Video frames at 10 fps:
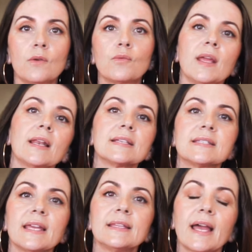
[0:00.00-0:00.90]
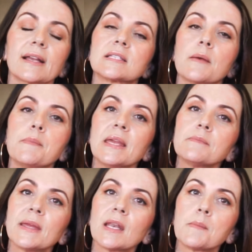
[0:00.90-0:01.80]
real estate tax
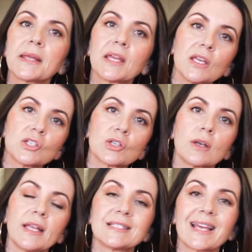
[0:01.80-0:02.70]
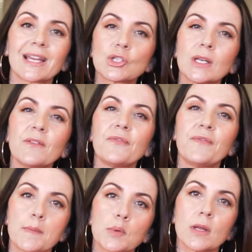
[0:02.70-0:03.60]
abatement application is actually
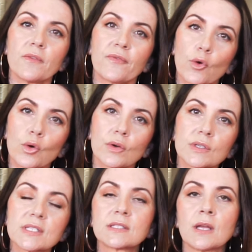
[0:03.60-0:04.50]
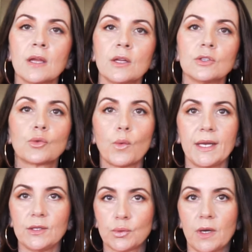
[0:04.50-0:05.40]
February 1st,
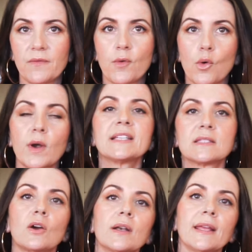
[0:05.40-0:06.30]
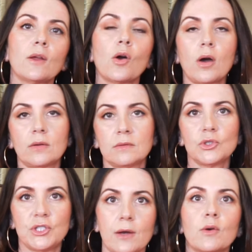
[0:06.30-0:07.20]
2024, starting on
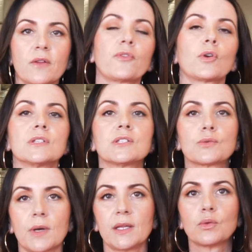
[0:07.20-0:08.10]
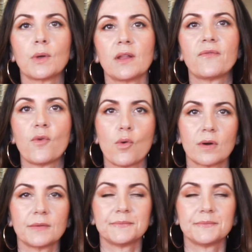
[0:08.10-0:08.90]
January 1st, 2024.